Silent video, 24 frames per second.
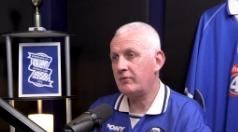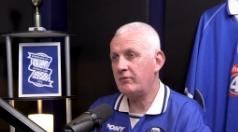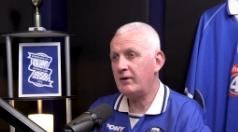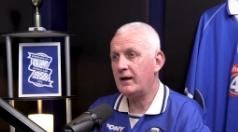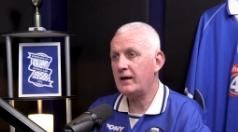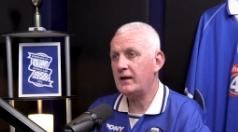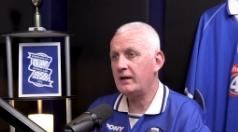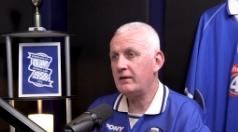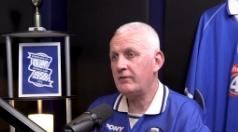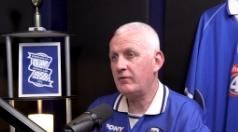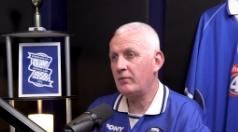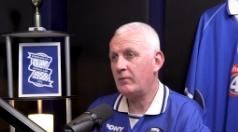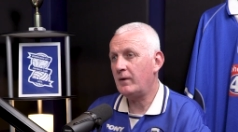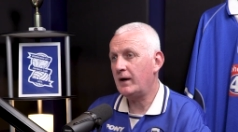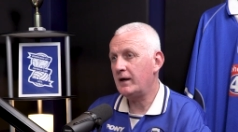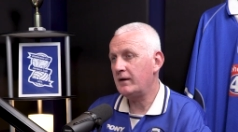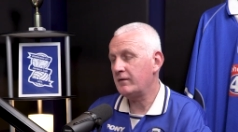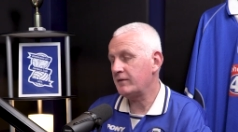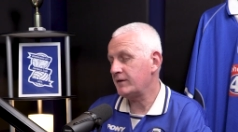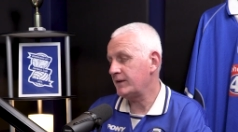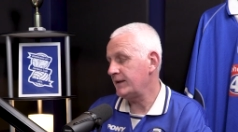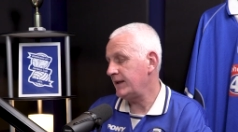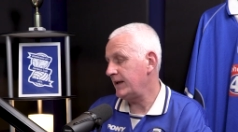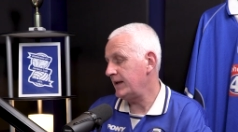regularly for
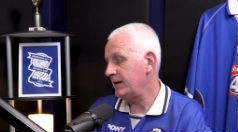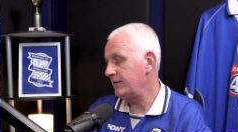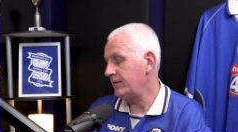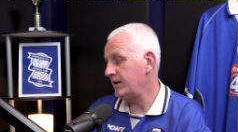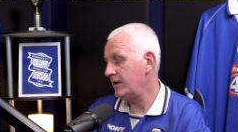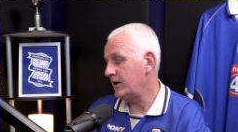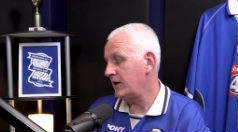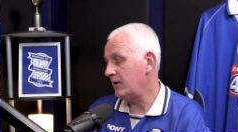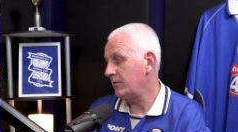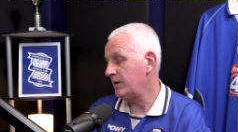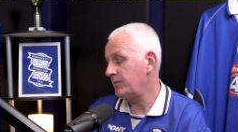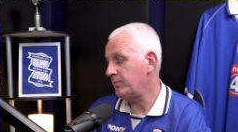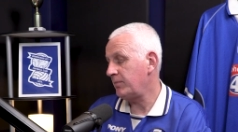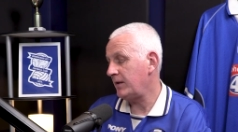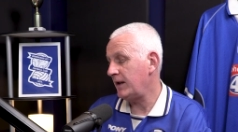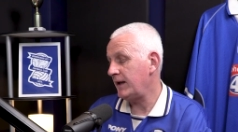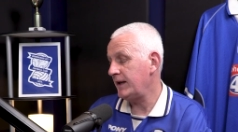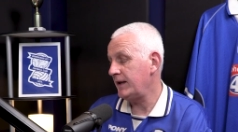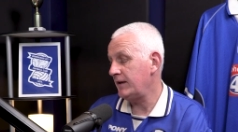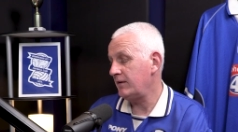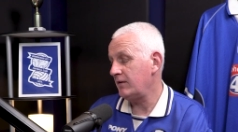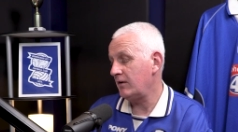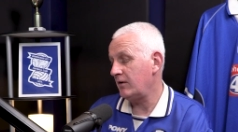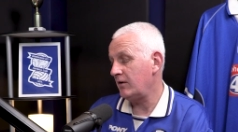Wales now. He's
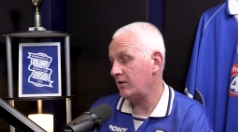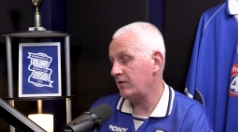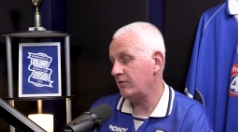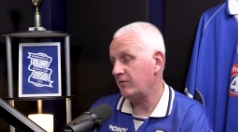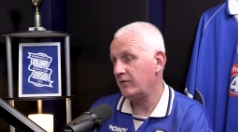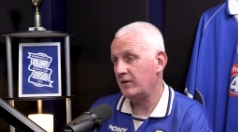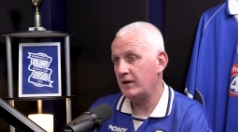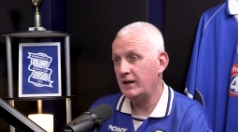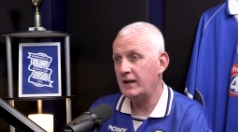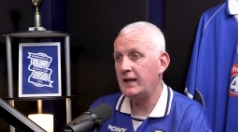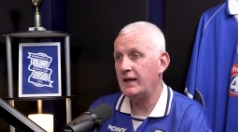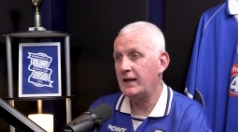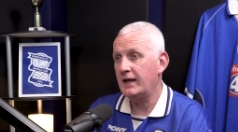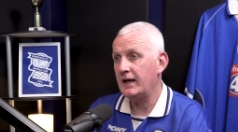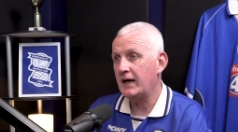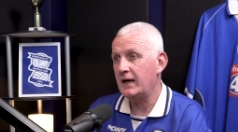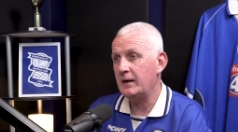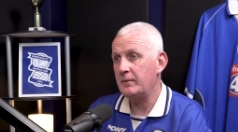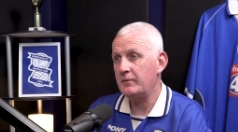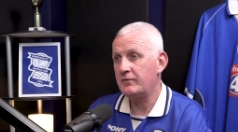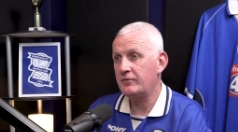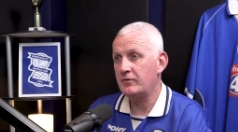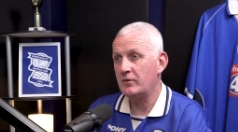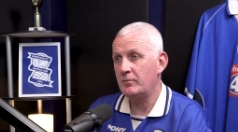played a lot of league
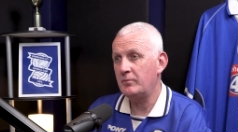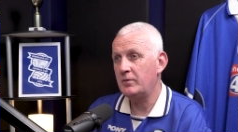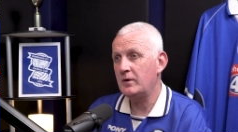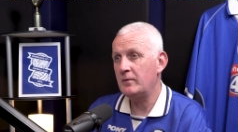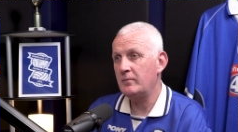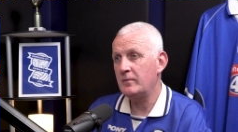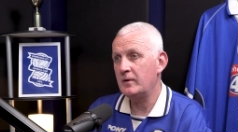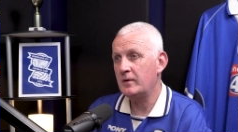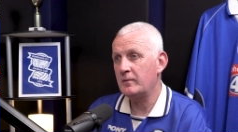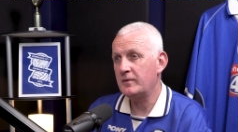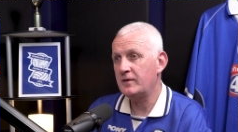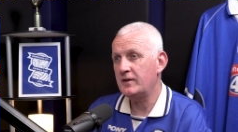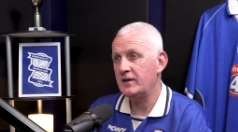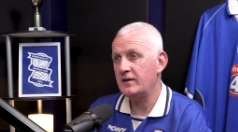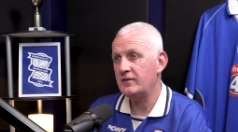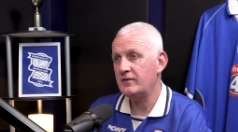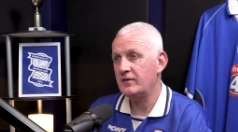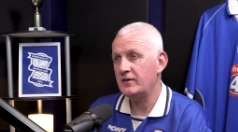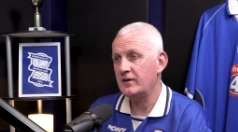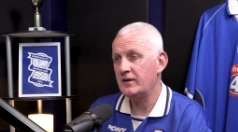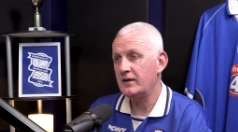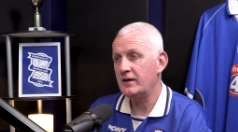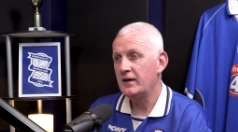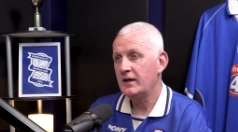games for Birmingham
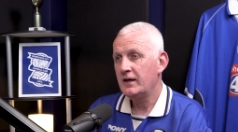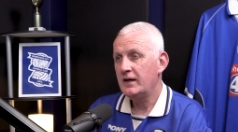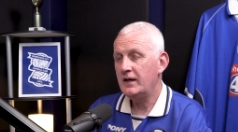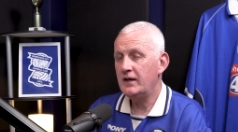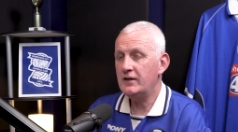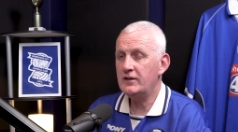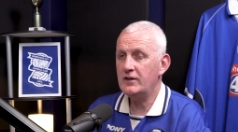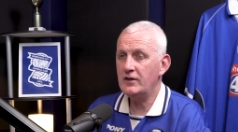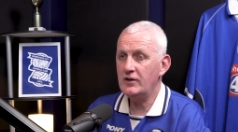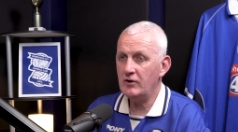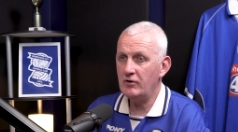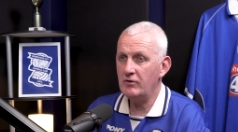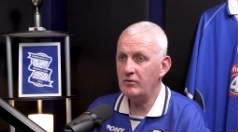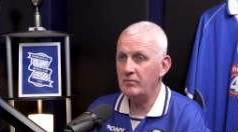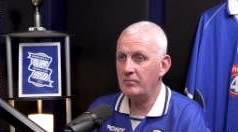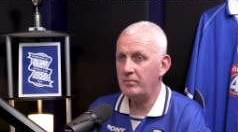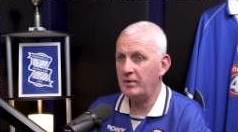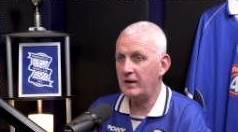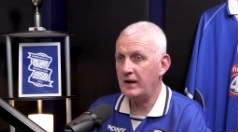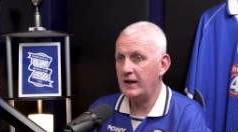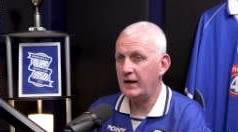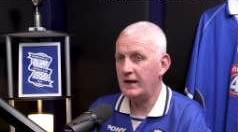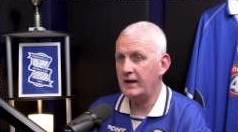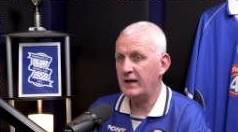City. He's a young
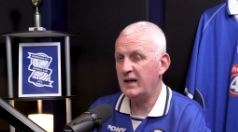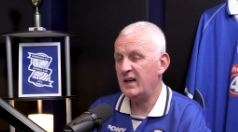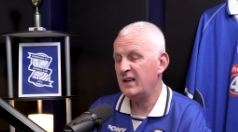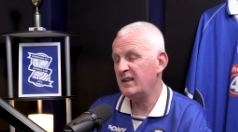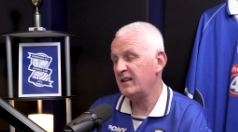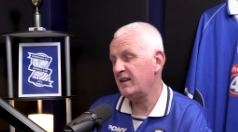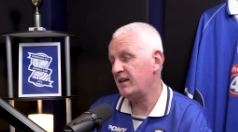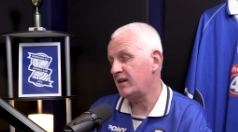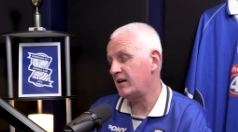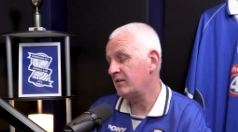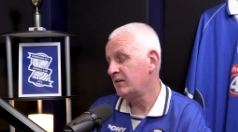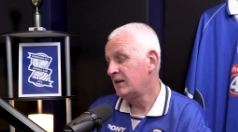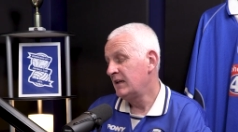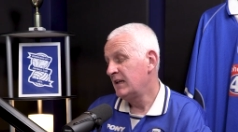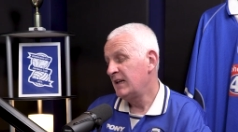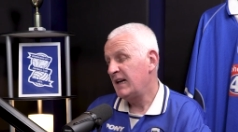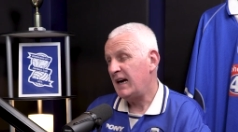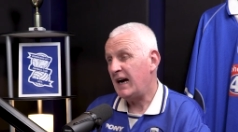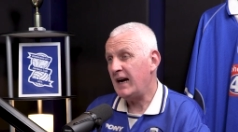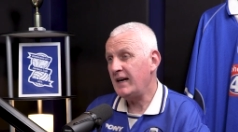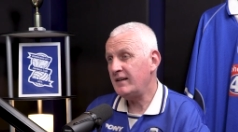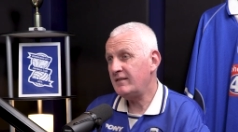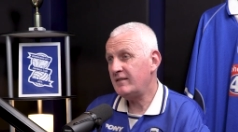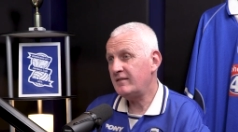player, and £8
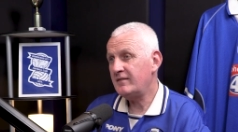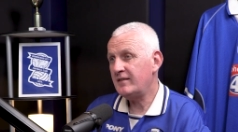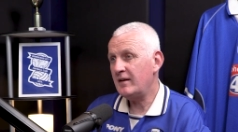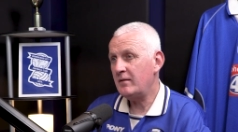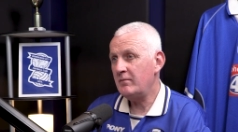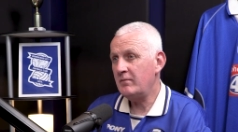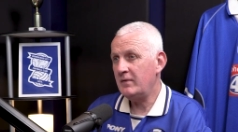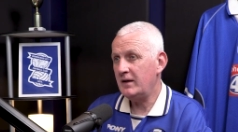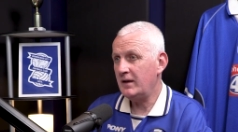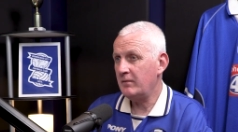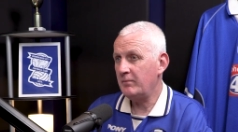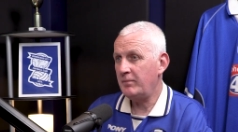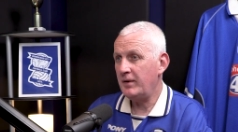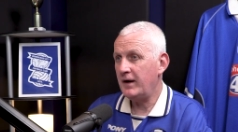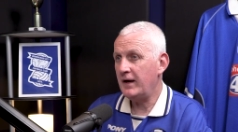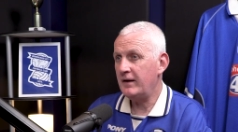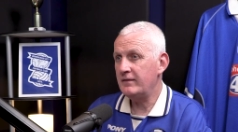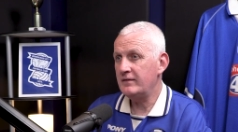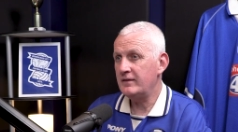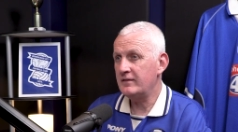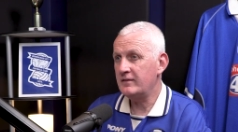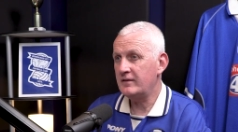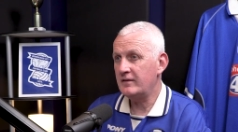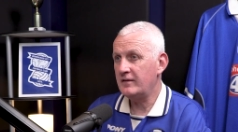to £10 million
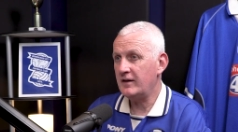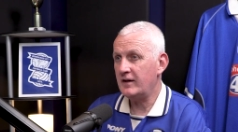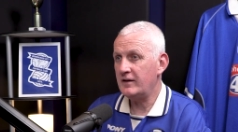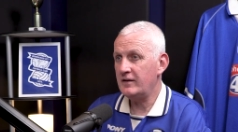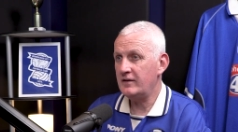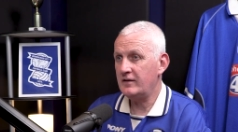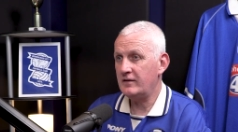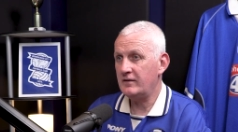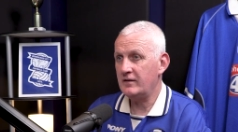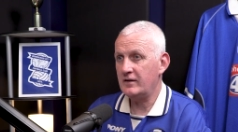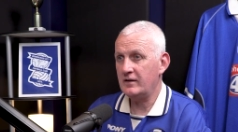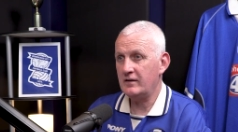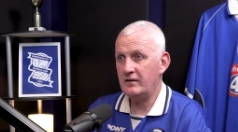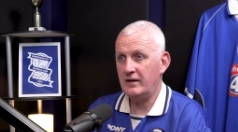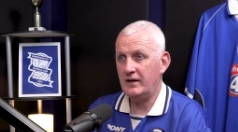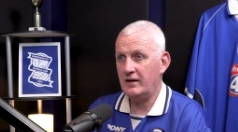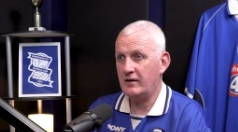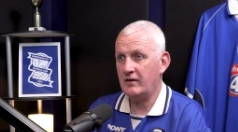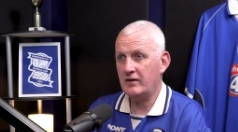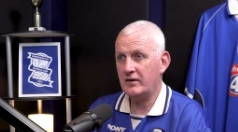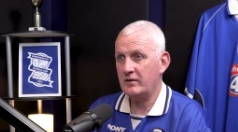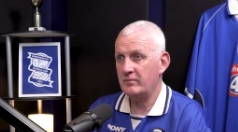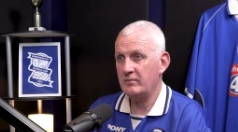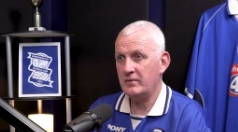in today's
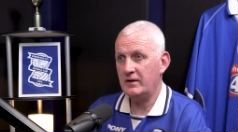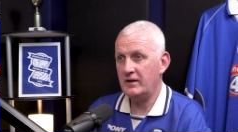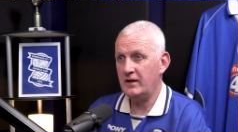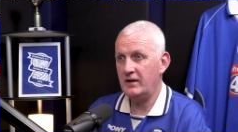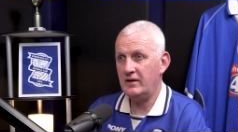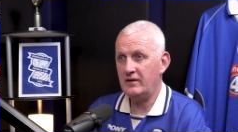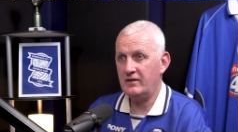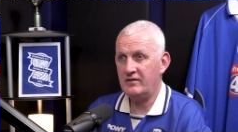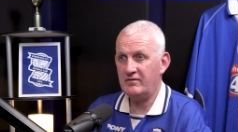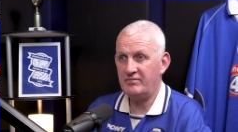economy